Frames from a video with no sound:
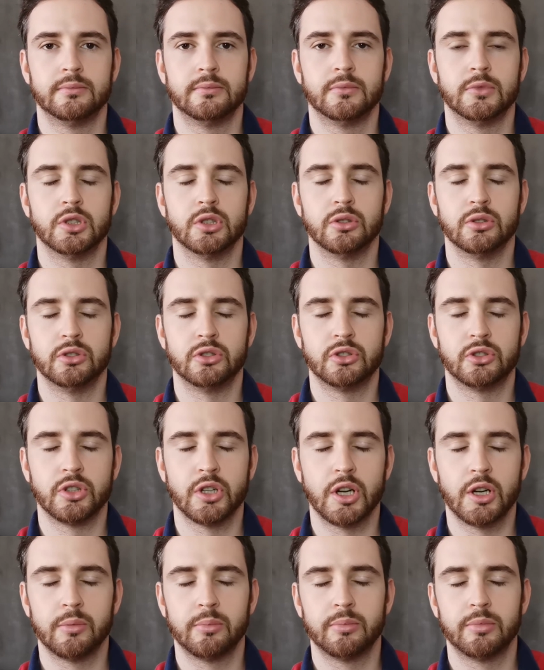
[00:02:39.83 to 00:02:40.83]
So you
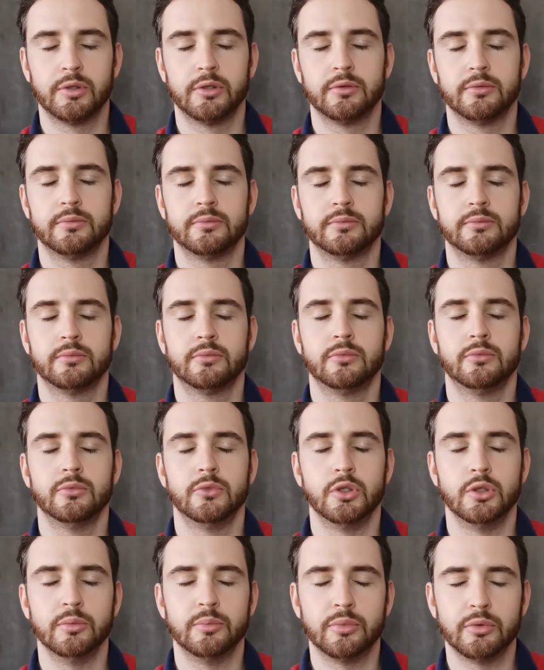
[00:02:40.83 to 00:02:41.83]
stop,
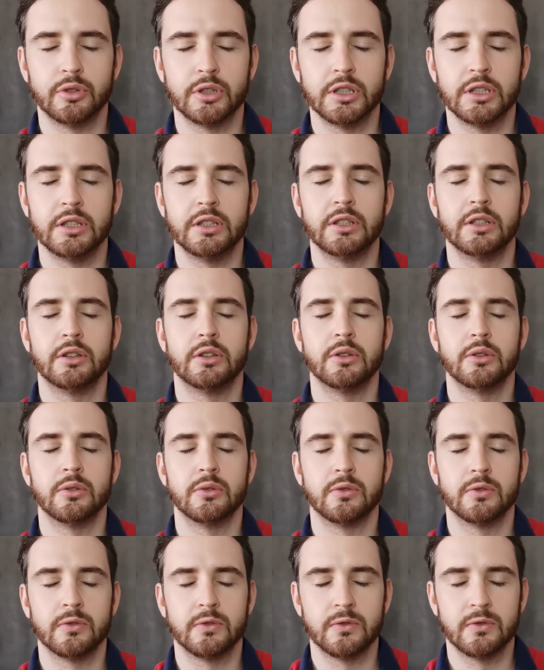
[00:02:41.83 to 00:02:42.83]
you breathe, you
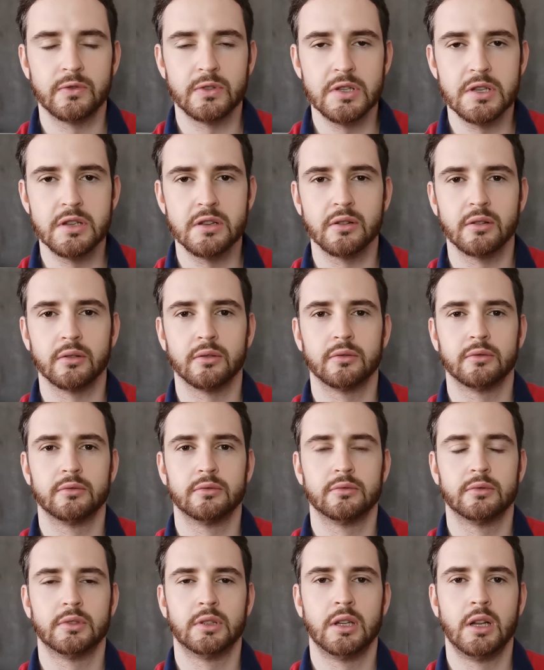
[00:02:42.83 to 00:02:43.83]
feel.
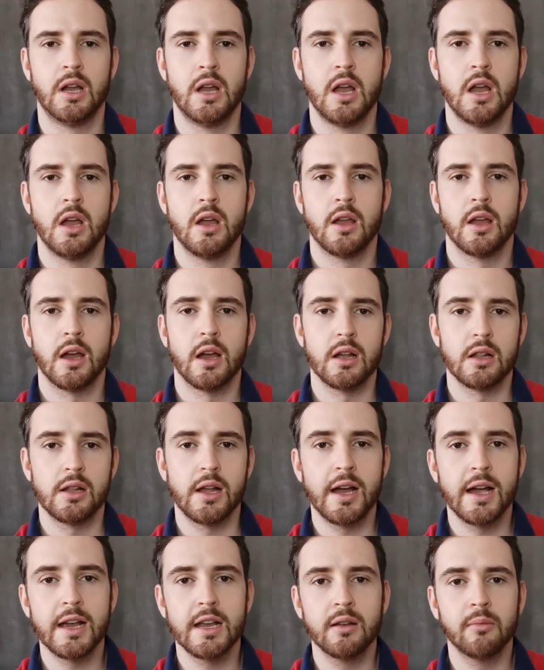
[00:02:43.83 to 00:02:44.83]

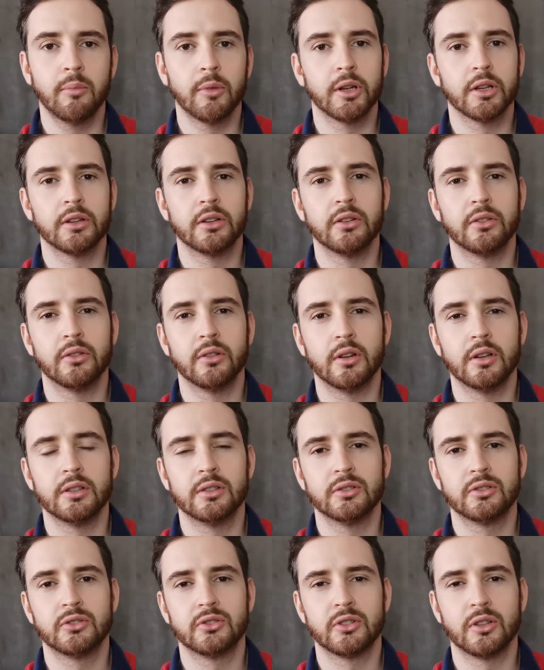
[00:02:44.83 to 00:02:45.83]
Alignment is
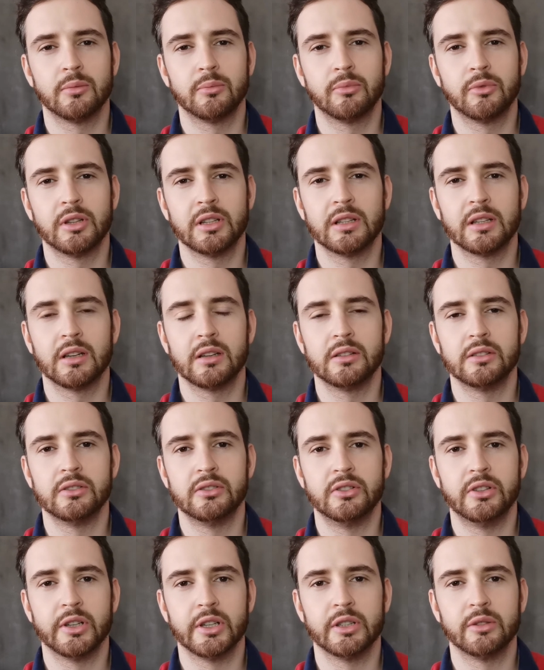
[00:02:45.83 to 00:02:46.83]
not something that is
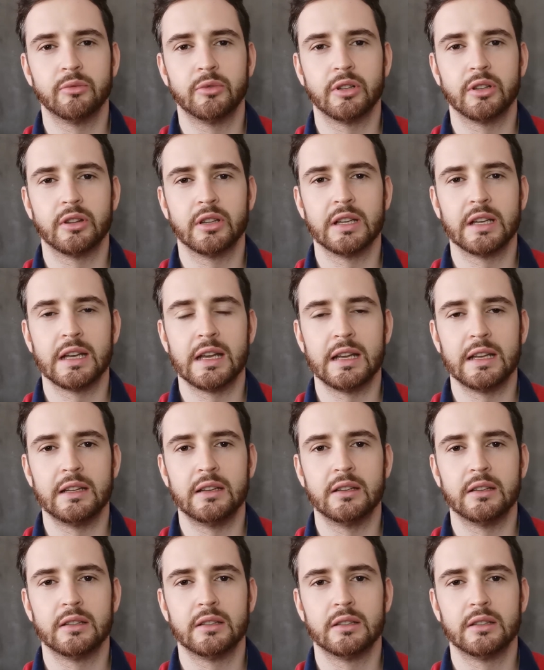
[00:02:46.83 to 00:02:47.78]
done with the head.